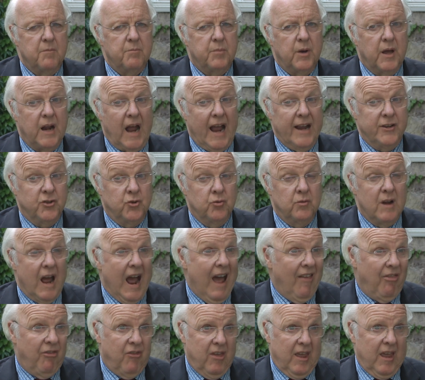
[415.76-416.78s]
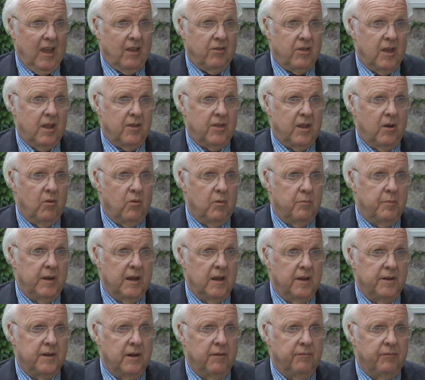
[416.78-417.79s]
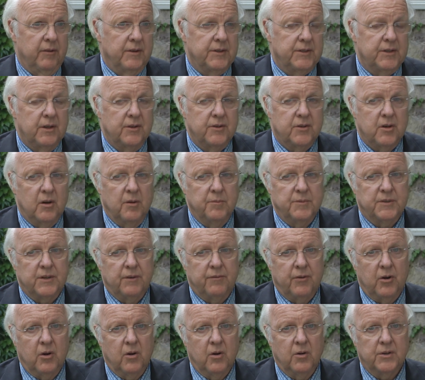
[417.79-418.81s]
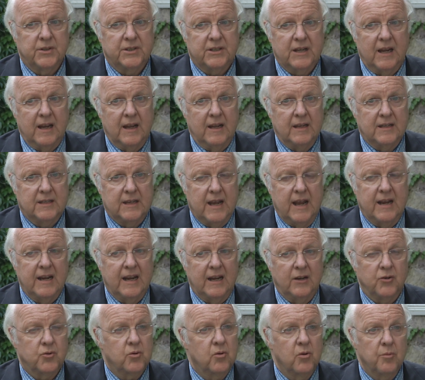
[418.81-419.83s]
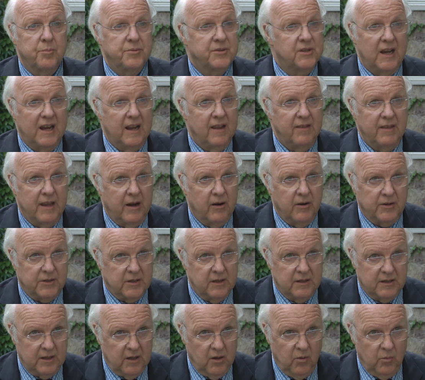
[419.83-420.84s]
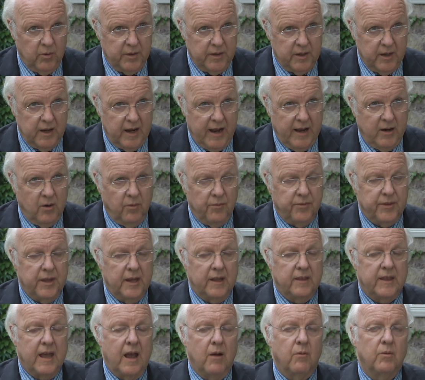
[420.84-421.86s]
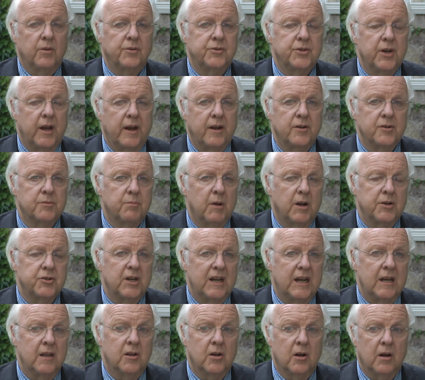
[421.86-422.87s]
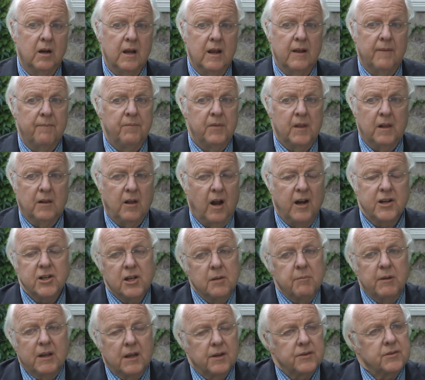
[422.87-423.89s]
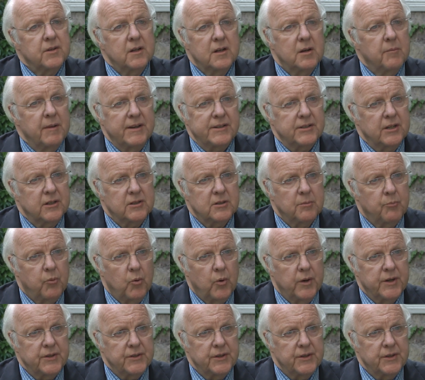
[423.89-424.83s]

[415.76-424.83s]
But I do not think that there will be a difference in terms of her sending troops in there to deal with it. I don't think that will change much either, largely because the domestic support